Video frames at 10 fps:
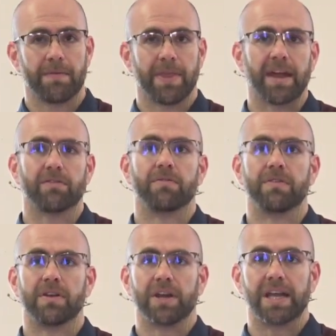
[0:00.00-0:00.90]
that
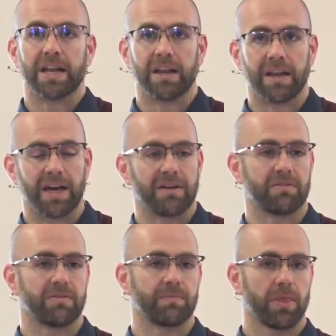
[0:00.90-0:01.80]
very
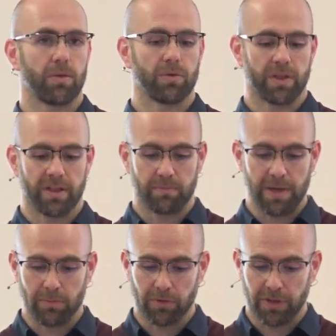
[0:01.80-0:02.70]
life with other people?